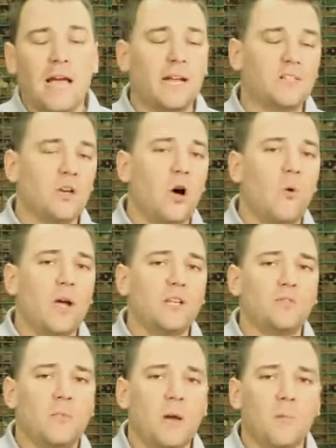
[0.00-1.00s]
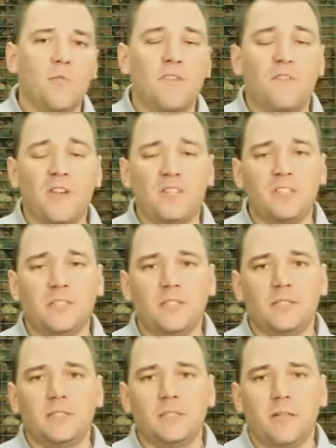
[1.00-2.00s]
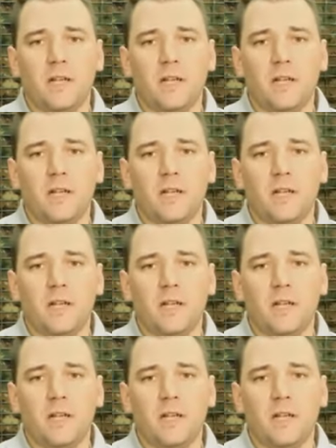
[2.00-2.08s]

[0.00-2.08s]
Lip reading: And as always, remember, be vigilant,